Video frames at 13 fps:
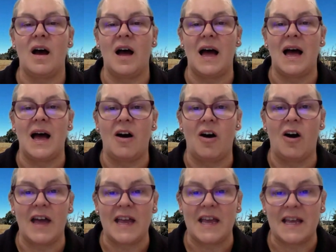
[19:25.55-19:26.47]

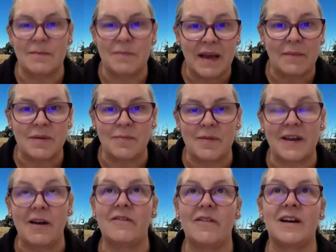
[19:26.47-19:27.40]
I pick up the
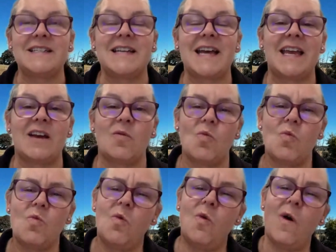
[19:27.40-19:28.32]
beehive, I take it
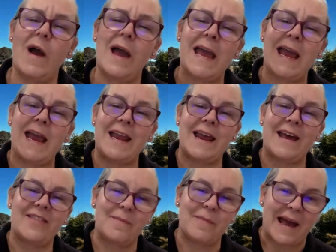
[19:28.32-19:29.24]
way
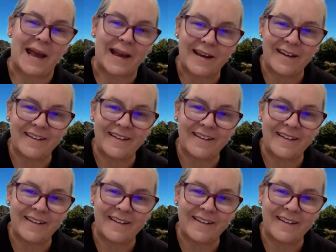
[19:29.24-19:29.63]
down the back,